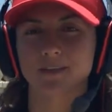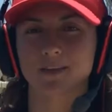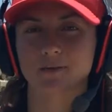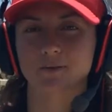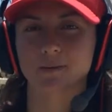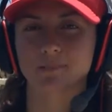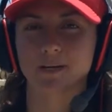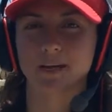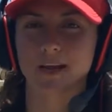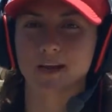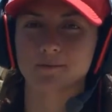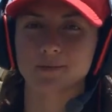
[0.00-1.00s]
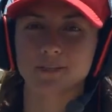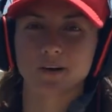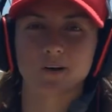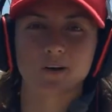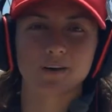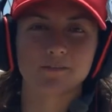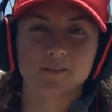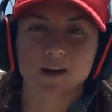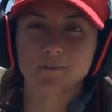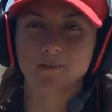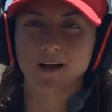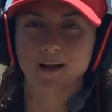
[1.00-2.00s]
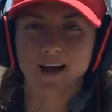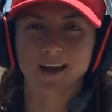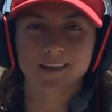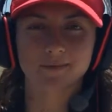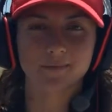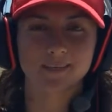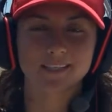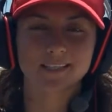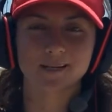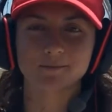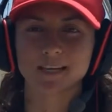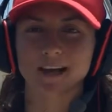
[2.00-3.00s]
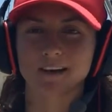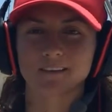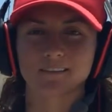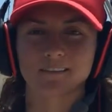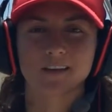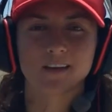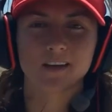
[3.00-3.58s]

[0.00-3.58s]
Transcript: to 3 p.m. So if you're on Block Island, please come down.